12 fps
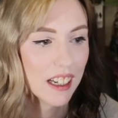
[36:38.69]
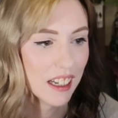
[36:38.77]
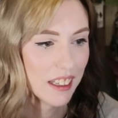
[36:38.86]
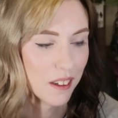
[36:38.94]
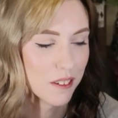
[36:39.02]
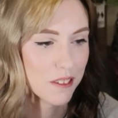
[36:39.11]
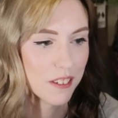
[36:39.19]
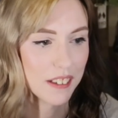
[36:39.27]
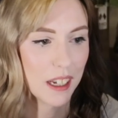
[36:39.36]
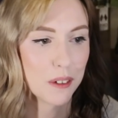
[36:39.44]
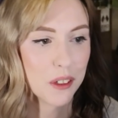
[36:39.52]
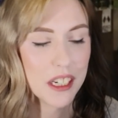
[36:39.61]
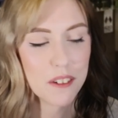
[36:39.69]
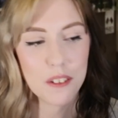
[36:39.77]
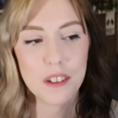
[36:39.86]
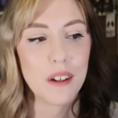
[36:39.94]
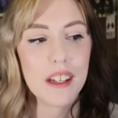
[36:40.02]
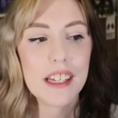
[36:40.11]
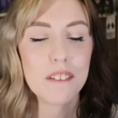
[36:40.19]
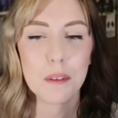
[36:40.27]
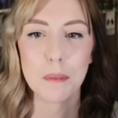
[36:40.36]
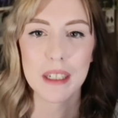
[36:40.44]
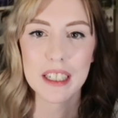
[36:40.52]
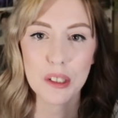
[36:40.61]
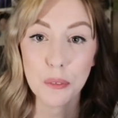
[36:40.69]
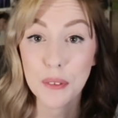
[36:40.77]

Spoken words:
enough, and I will never not ever be